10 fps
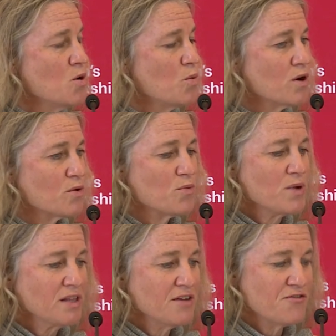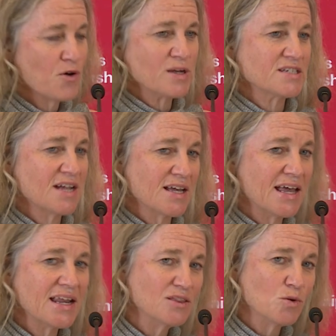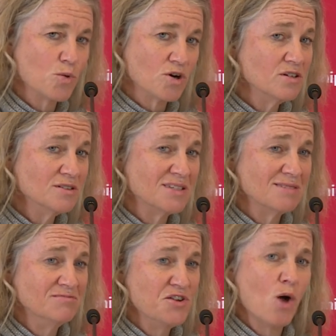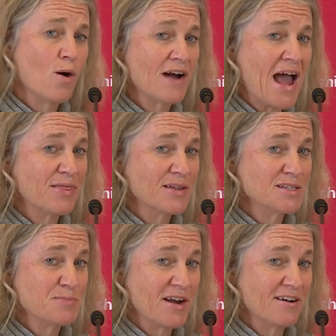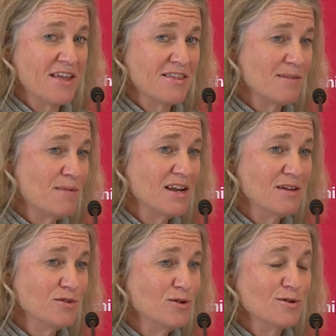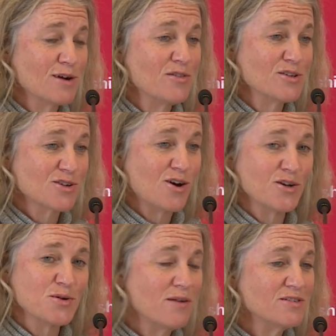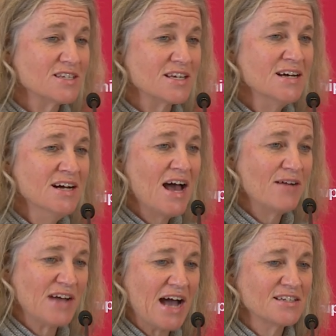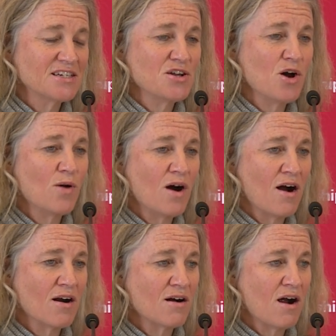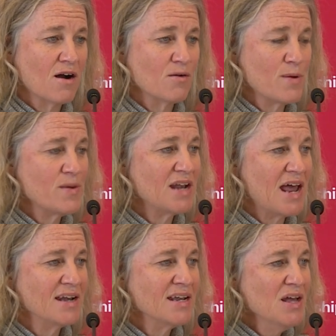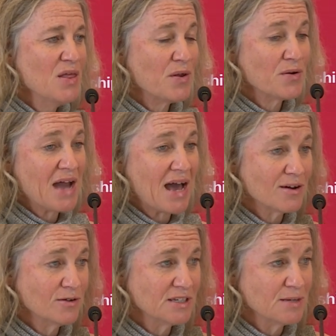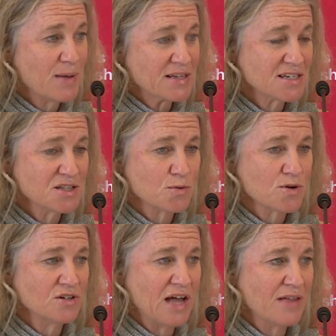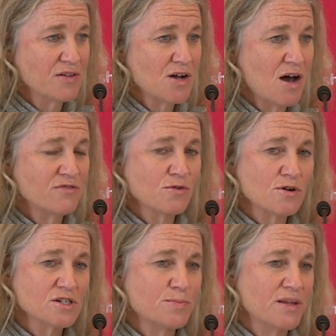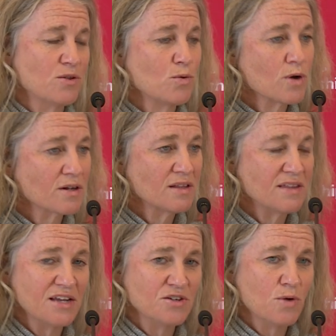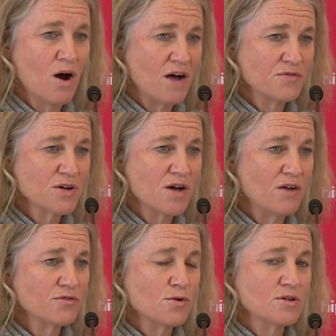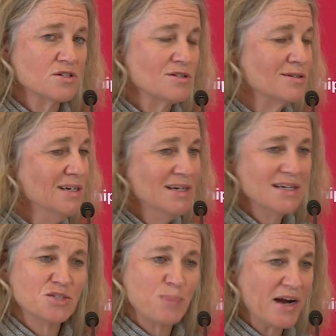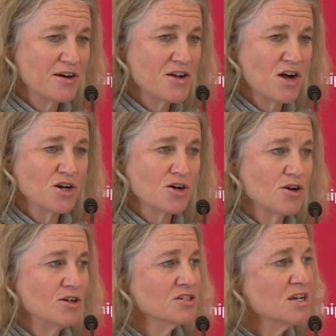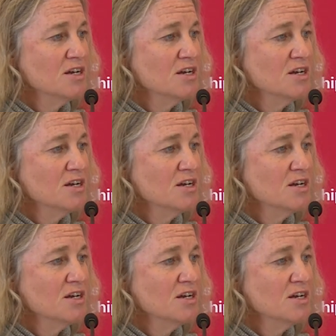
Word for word: We're really focused on getting the world to know our athletes better. I think many of you who are on this call, you obviously have gotten to know our, our women, and they're not only best in the world on the golf course, but the work that they do off the golf course to inspire young girls,